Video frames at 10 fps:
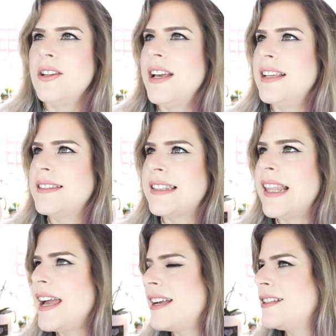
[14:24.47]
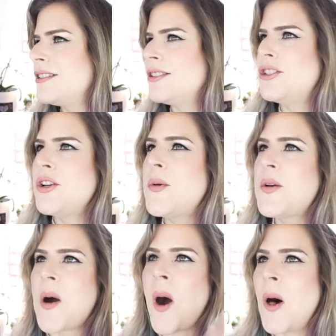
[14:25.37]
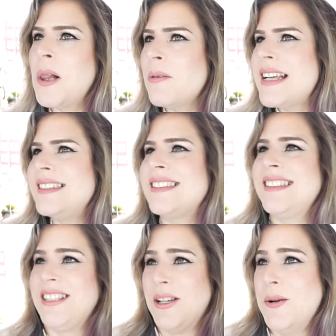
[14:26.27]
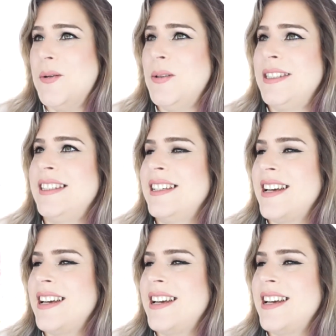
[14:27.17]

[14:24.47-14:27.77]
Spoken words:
it's like she would always use